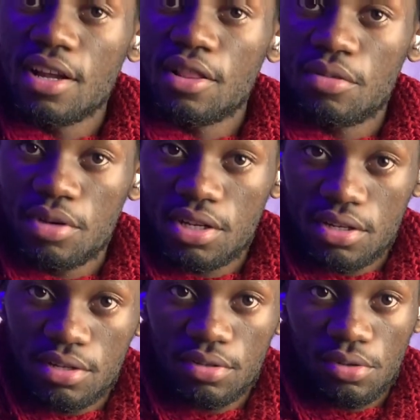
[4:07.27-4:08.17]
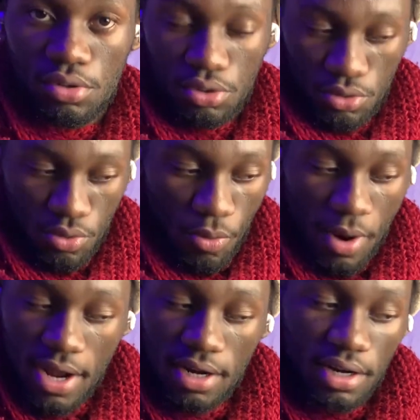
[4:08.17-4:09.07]
3, 2,
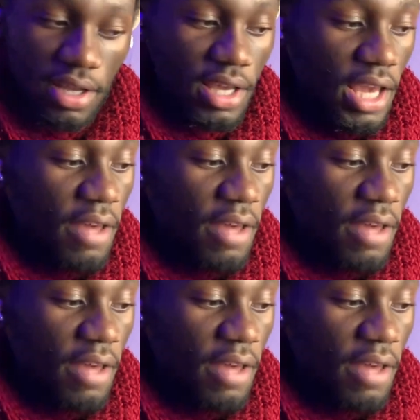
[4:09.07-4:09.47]
1.